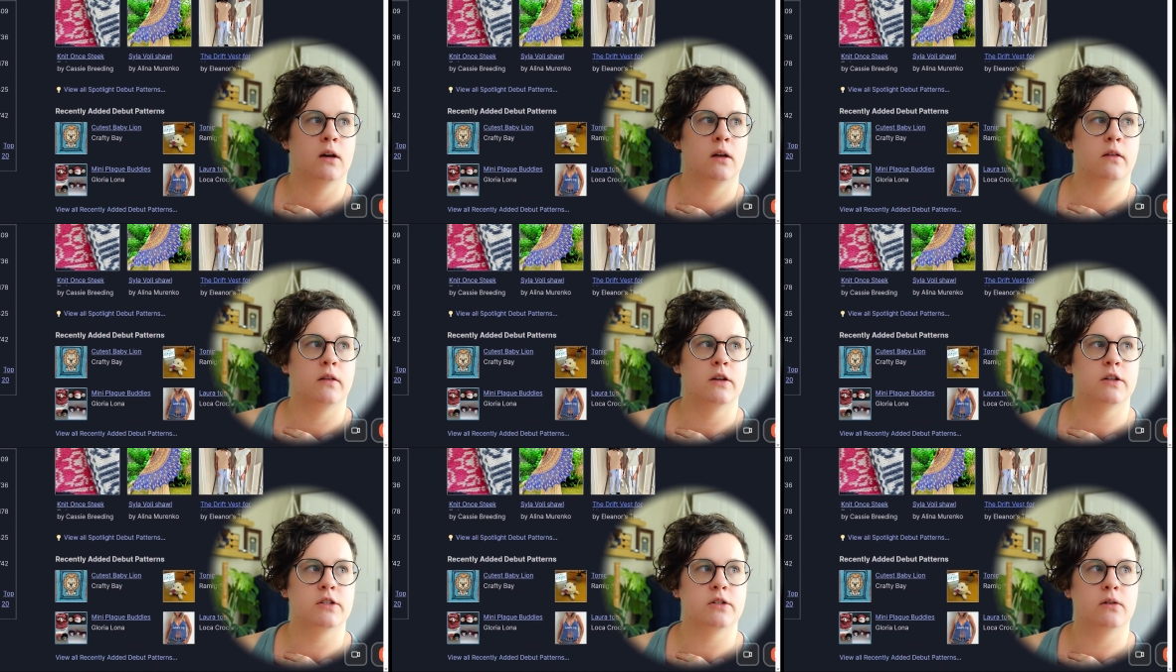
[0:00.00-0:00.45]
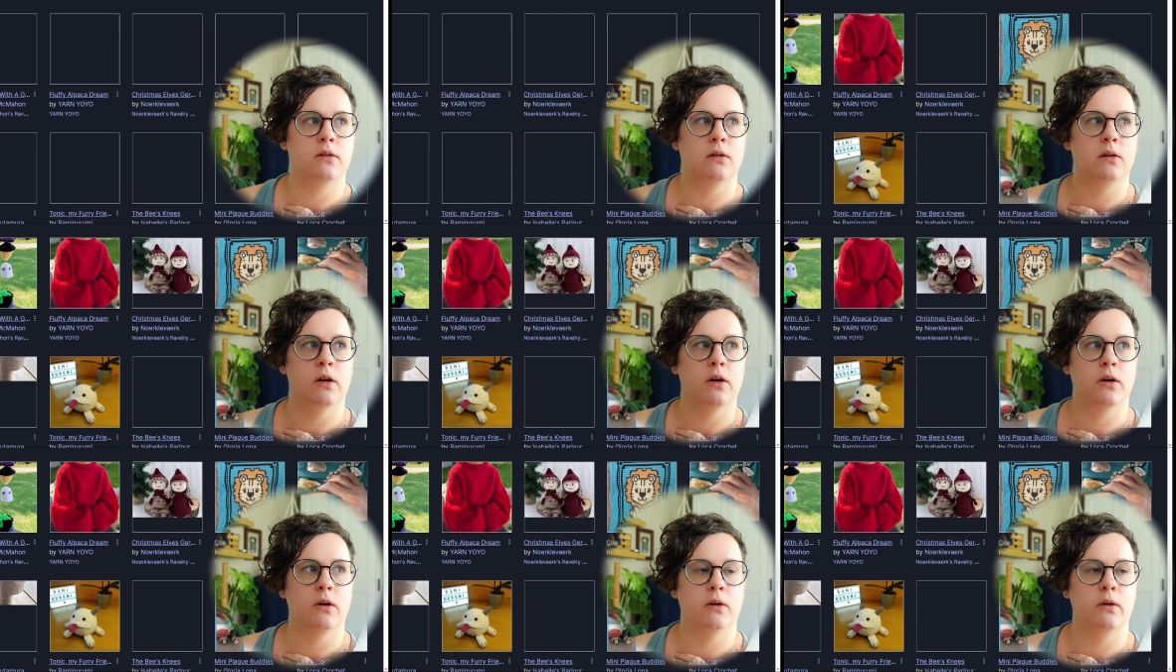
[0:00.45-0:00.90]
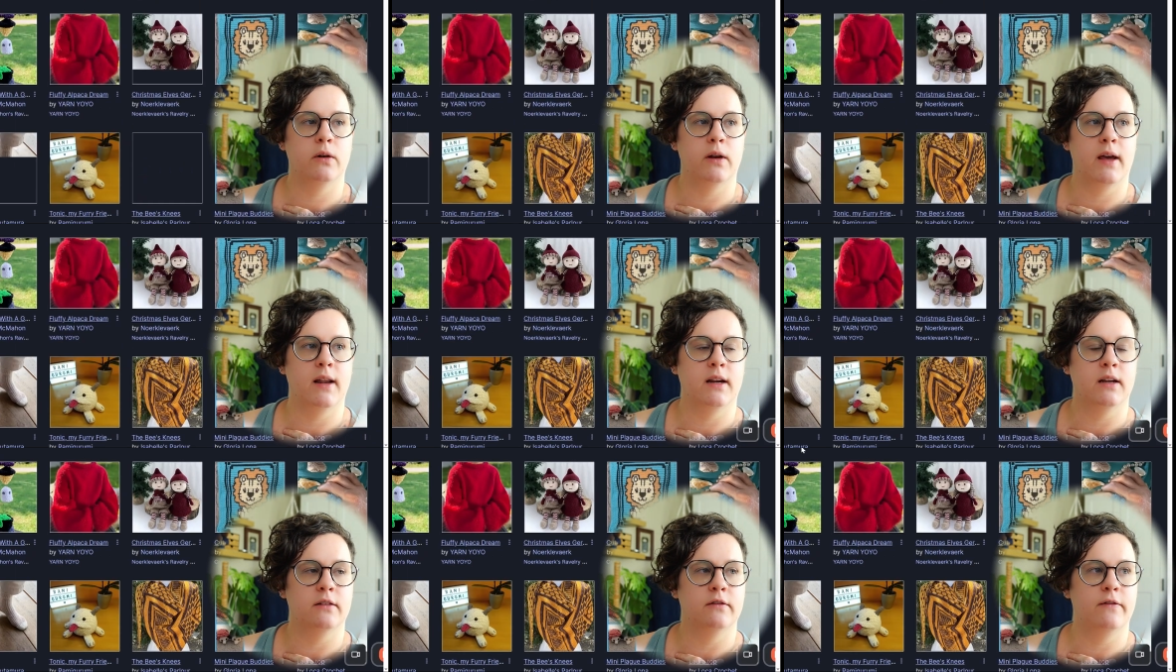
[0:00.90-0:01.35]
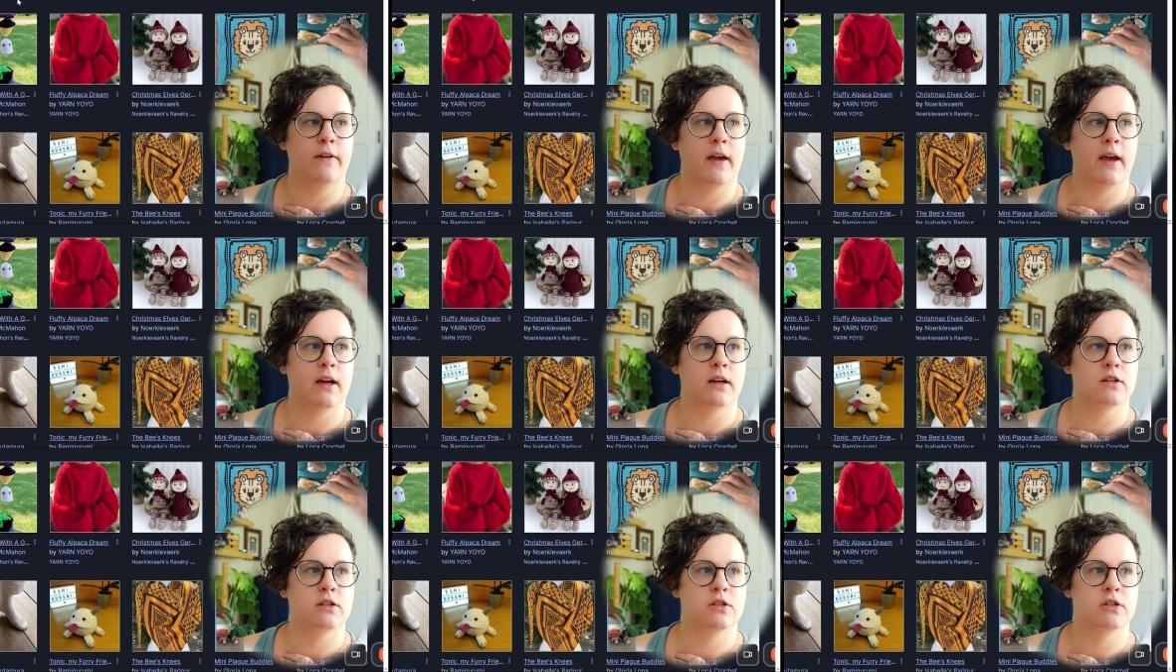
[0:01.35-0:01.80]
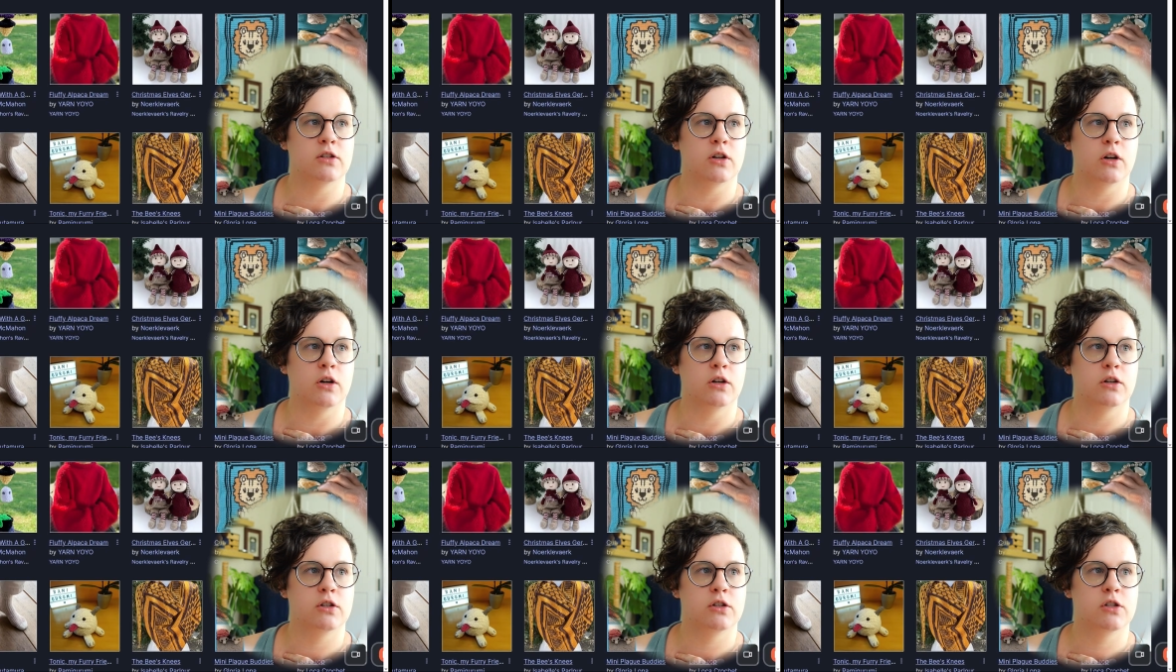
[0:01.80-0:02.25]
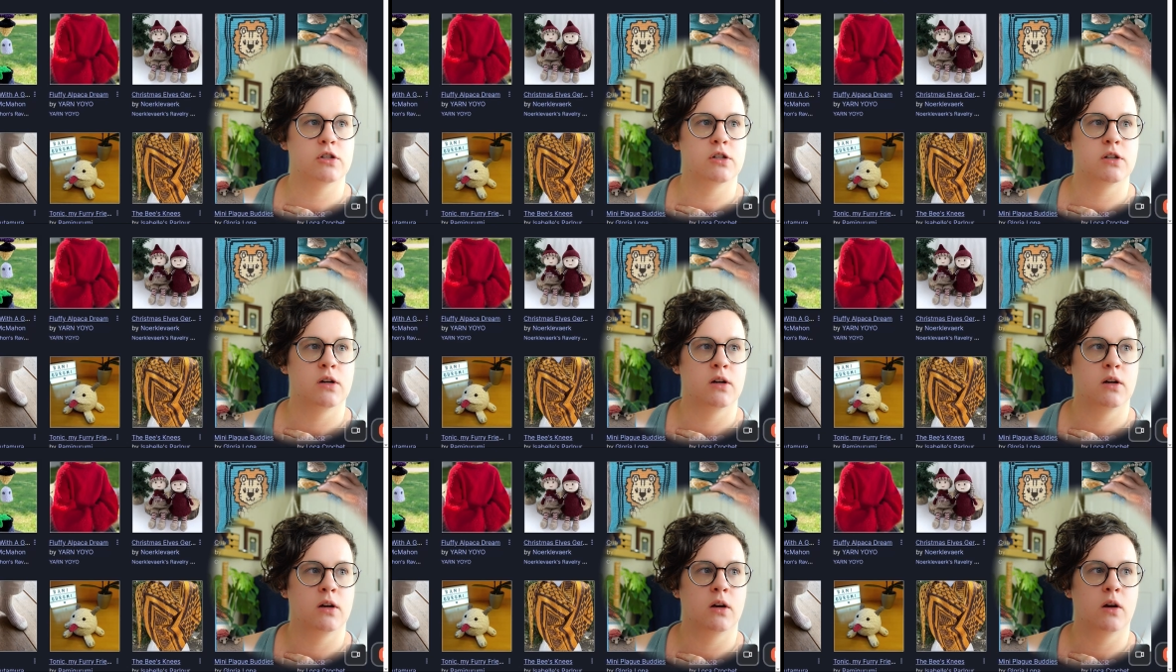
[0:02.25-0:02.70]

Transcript: this will load an advanced search